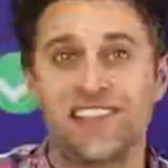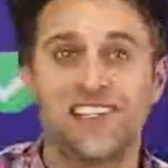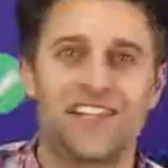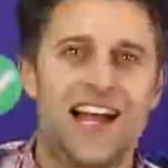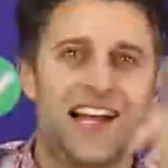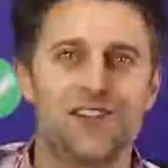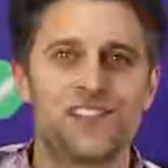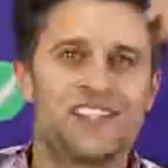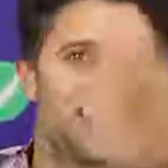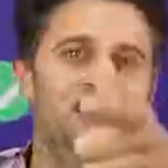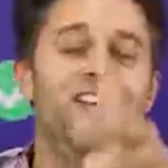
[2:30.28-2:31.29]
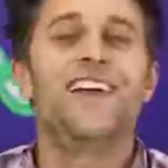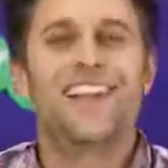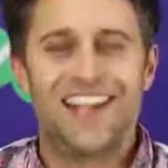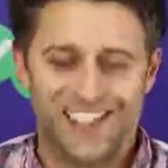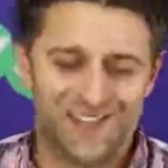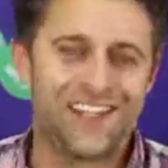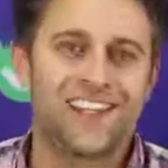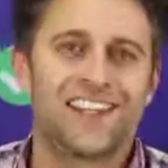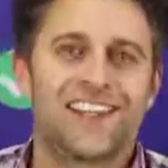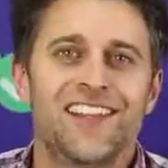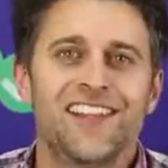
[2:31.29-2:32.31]
sleeves, and I will see you next
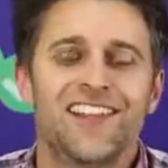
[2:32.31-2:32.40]
week.